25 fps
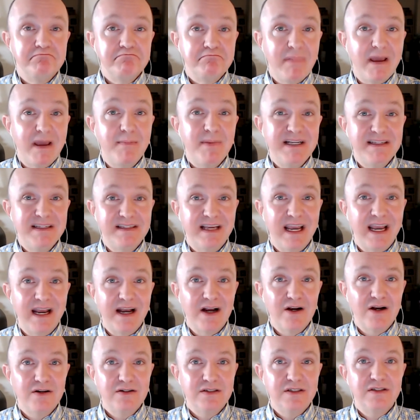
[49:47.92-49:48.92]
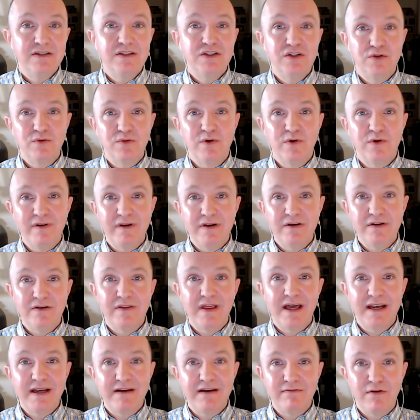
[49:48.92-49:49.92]
maybe scared to reveal
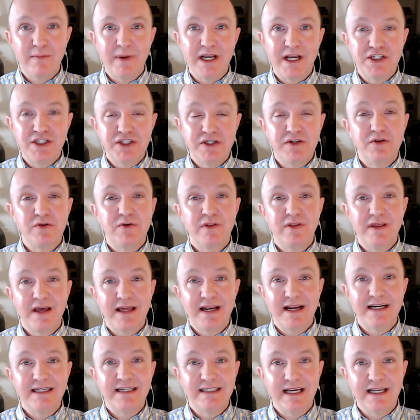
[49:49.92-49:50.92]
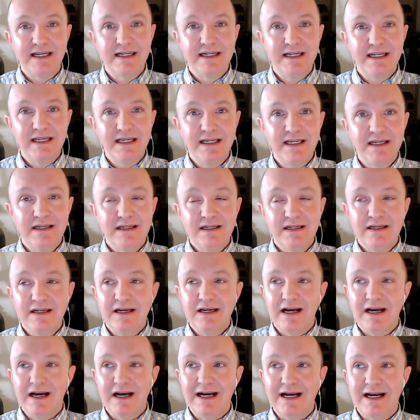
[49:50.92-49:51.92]
that information or that identity,
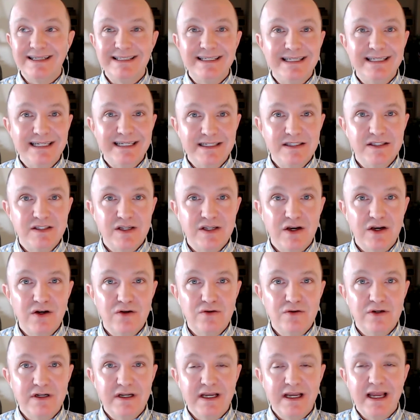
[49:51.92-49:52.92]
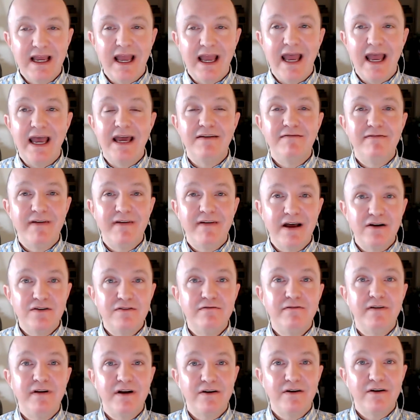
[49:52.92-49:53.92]
uh, did so and
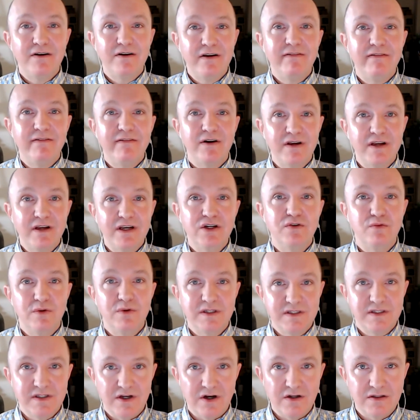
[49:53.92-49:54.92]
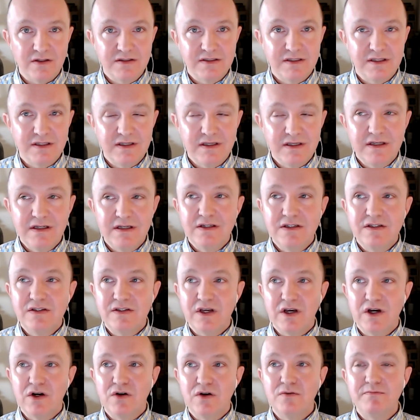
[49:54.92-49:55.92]
found very, very good result.
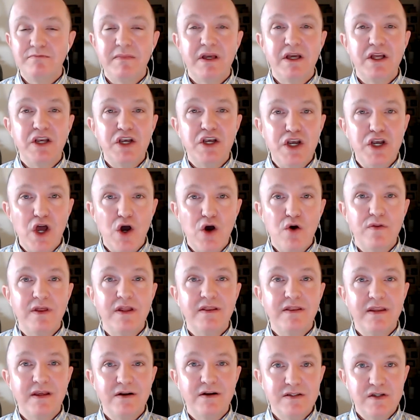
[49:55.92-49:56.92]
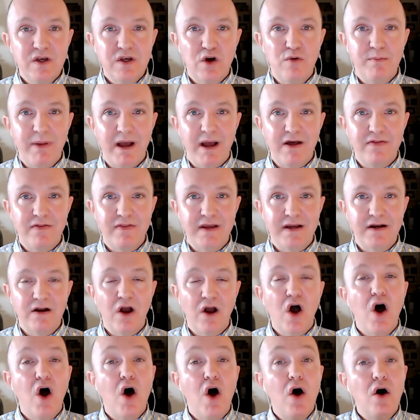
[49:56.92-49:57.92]
So know that there's hope out
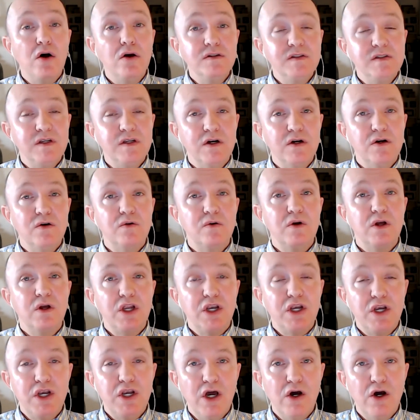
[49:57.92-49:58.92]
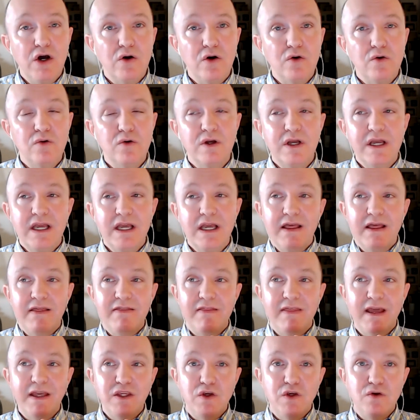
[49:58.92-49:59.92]
there. Also know
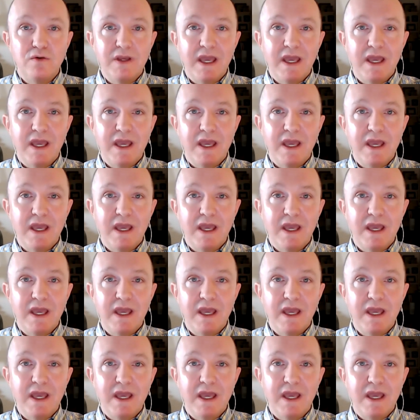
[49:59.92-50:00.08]
that you